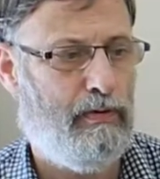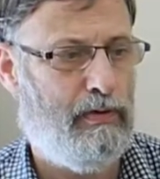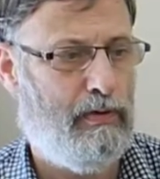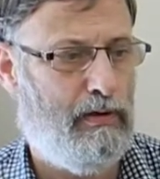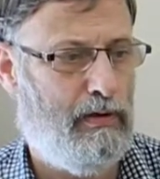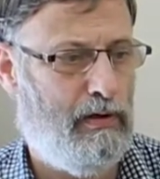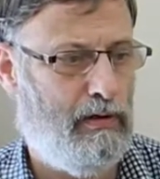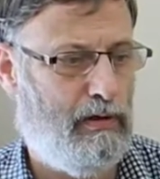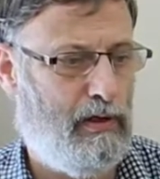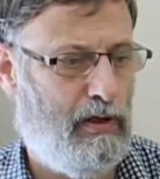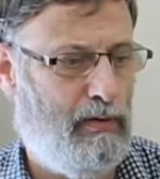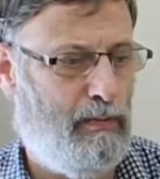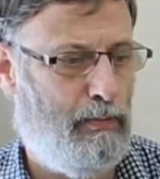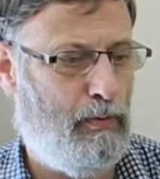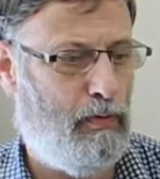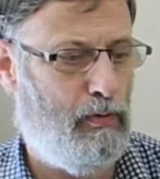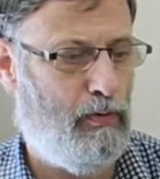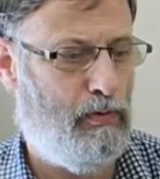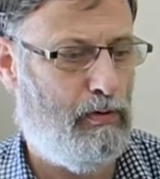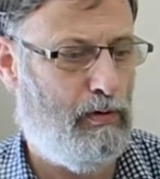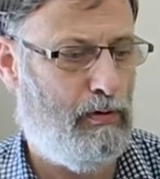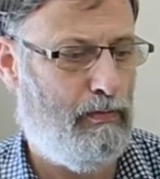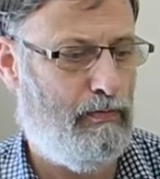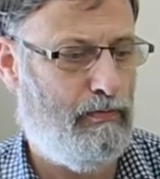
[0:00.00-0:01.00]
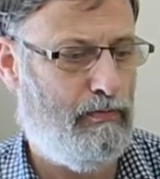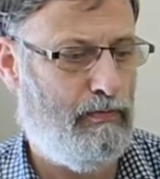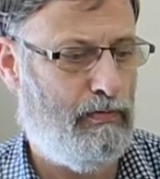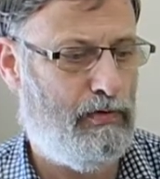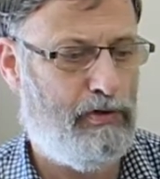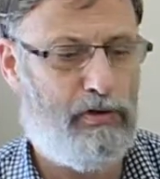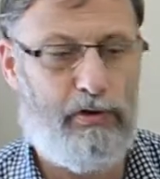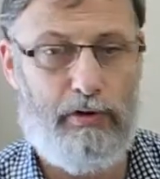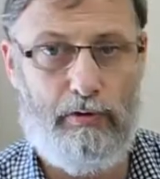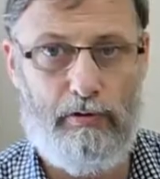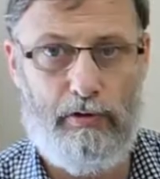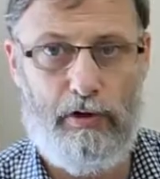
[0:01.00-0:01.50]
and I bought
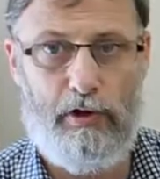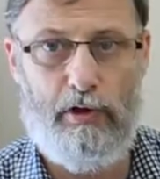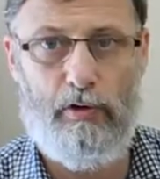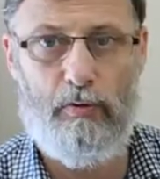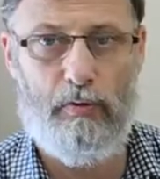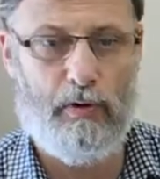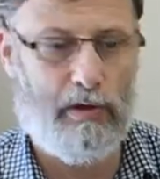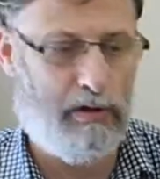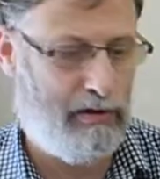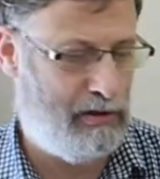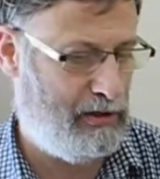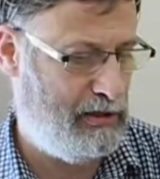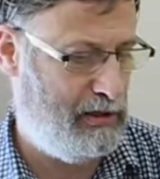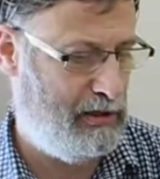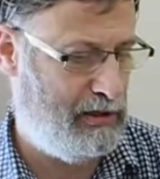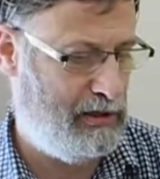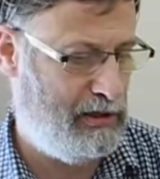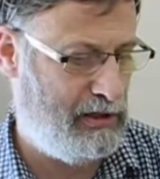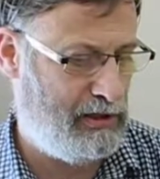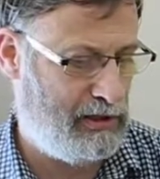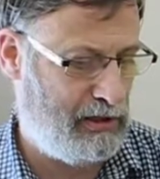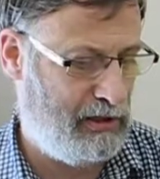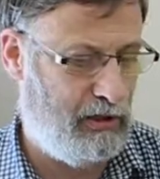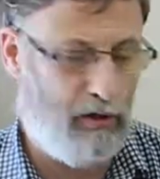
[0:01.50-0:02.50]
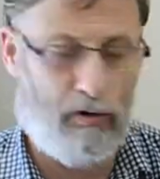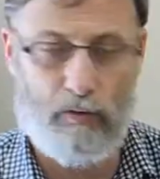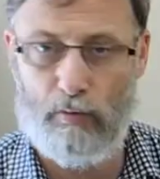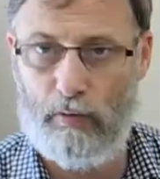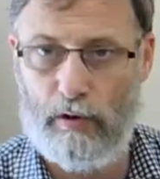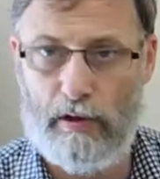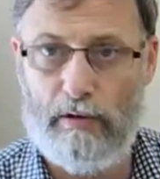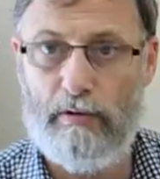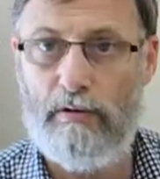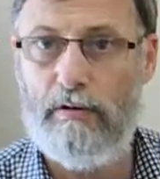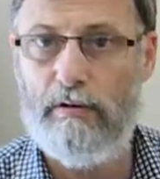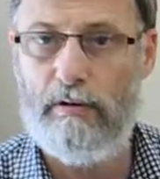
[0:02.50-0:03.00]
2 new ones. This is an old
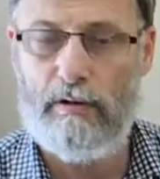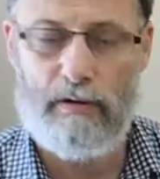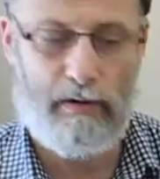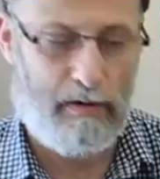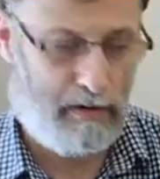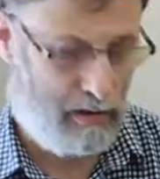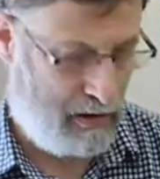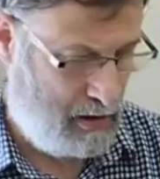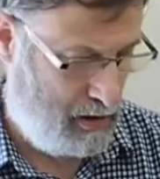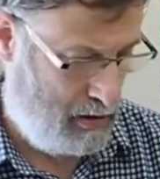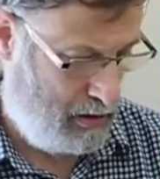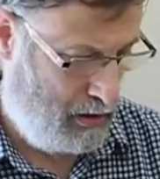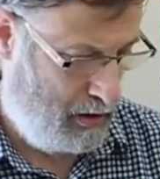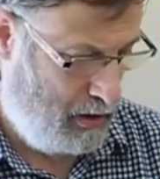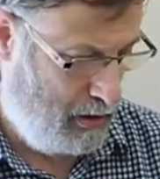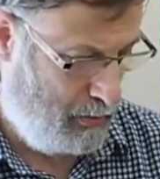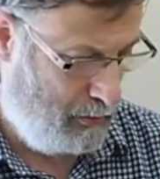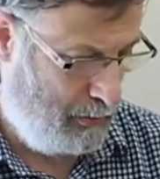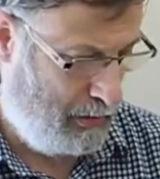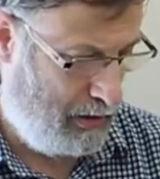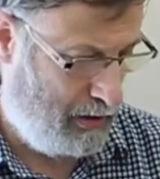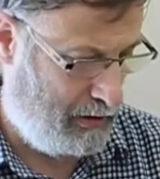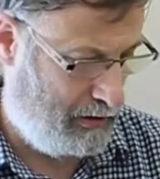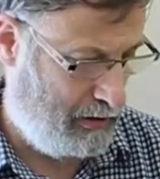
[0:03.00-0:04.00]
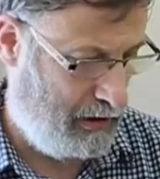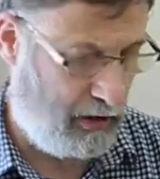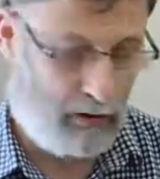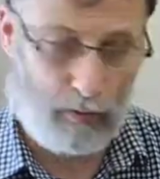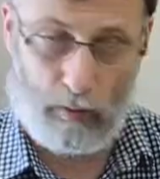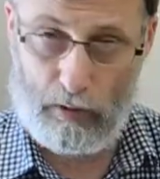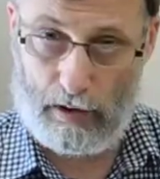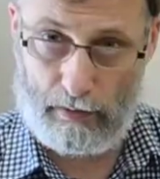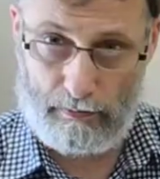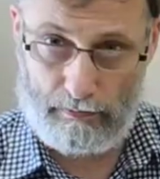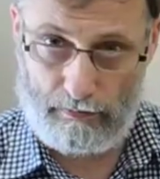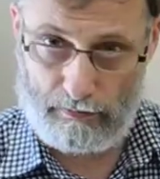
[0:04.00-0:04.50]
one. I'll buy another
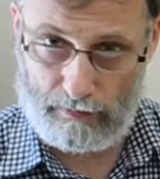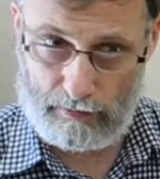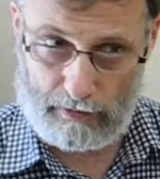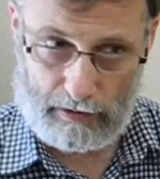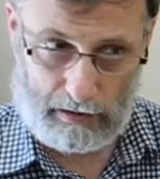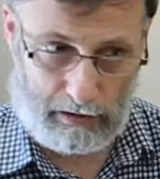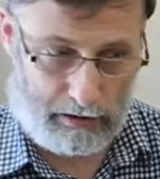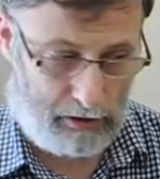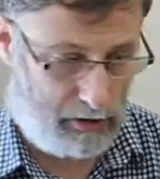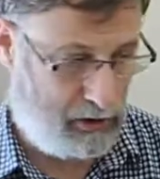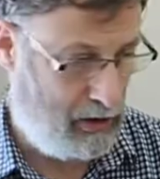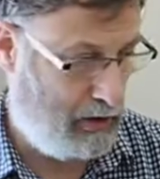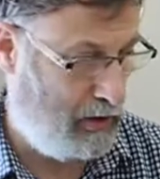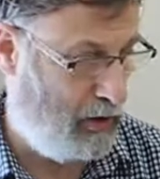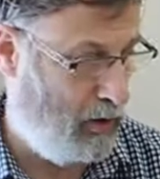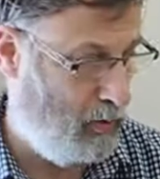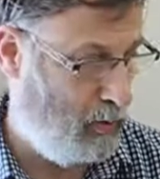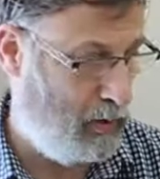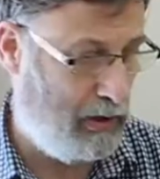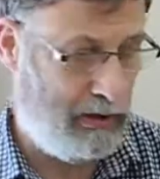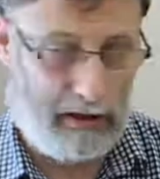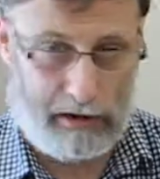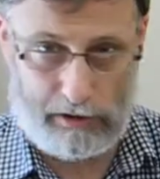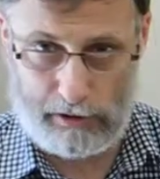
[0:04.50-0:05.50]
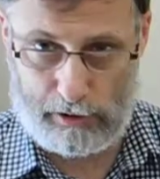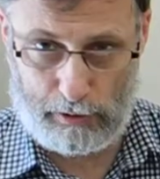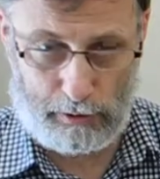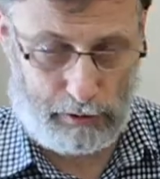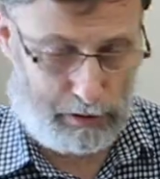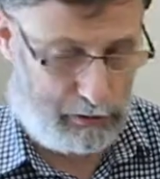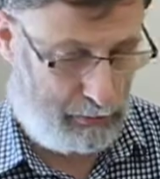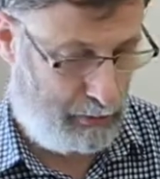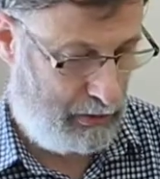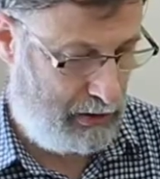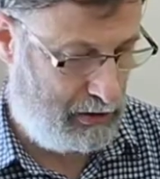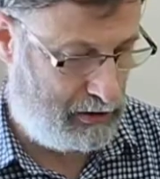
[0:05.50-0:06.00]
one, so I got 1 in 2
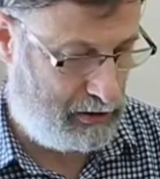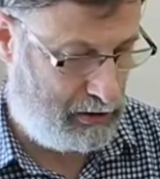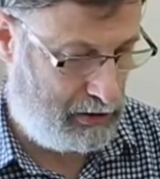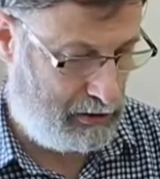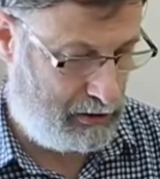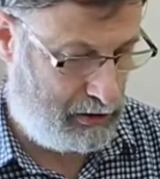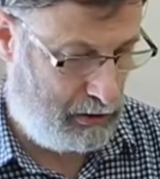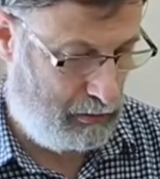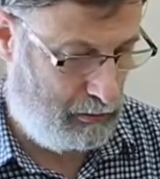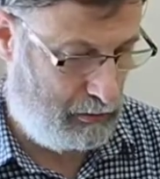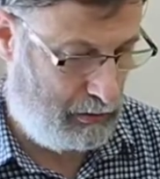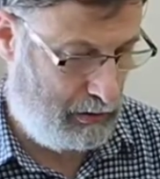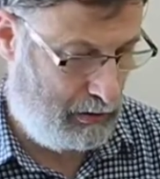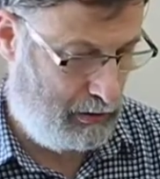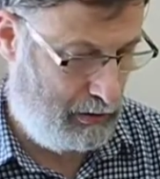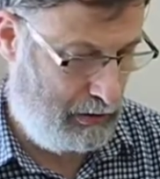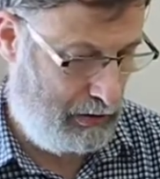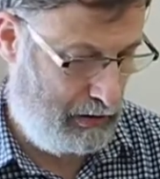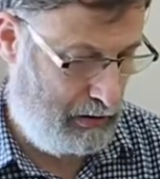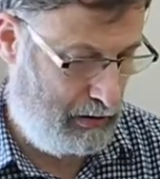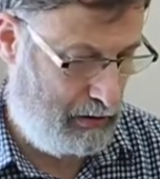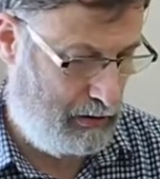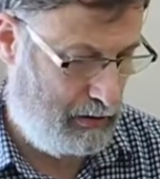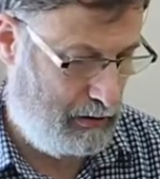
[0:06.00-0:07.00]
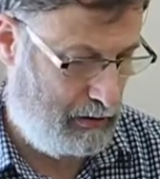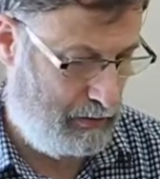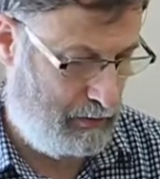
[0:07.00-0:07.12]
spares. I don't like